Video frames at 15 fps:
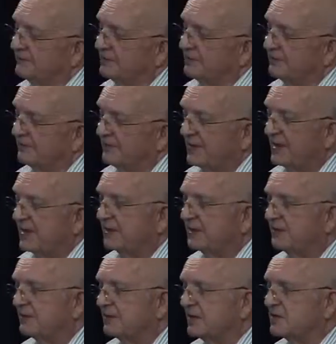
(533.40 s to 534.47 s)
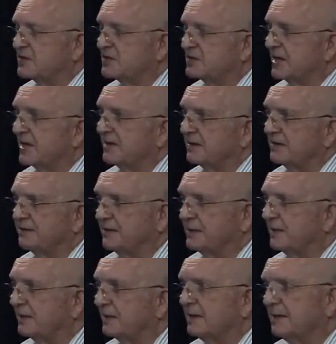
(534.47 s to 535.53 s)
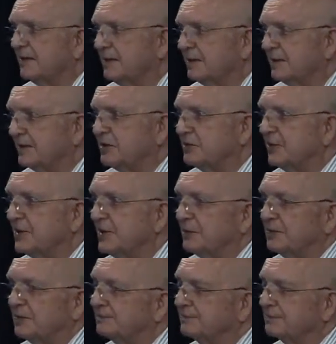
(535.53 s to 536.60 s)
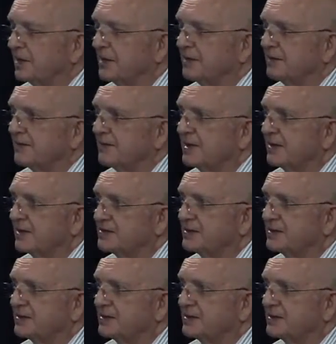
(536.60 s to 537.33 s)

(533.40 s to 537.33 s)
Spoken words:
we finally got the Russians out, then these people turned on us.